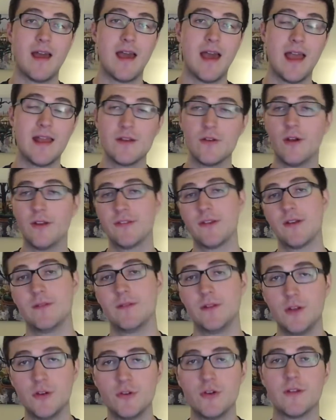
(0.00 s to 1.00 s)
And you
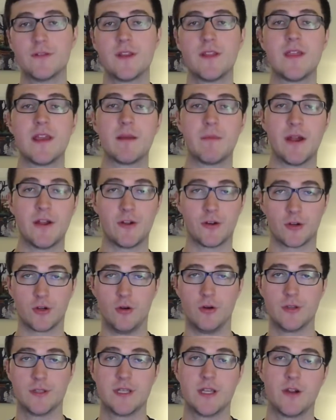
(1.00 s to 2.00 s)
do have to think about your
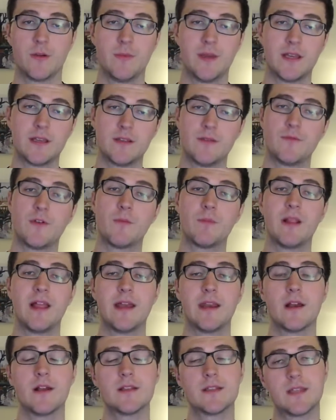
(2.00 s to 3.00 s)
goals here, because if you're
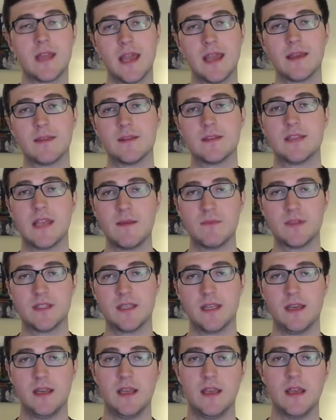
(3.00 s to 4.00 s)
planning on staying in the same
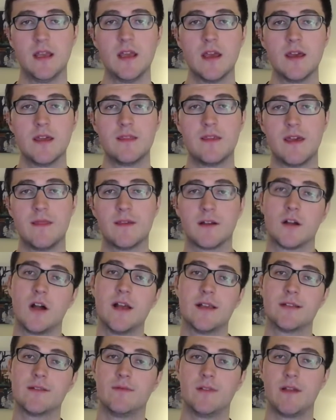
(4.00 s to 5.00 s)
city, then the
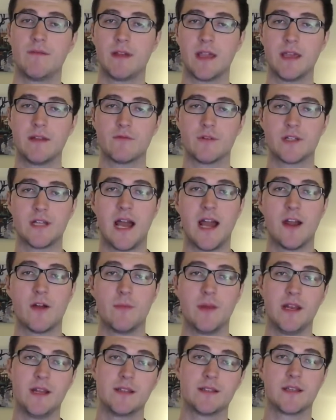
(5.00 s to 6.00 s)
cost of living in
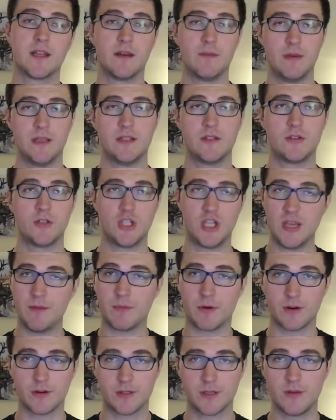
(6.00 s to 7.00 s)
retirement is going to be
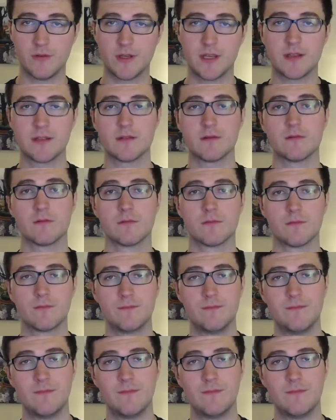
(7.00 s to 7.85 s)
cheaper, so it doesn't,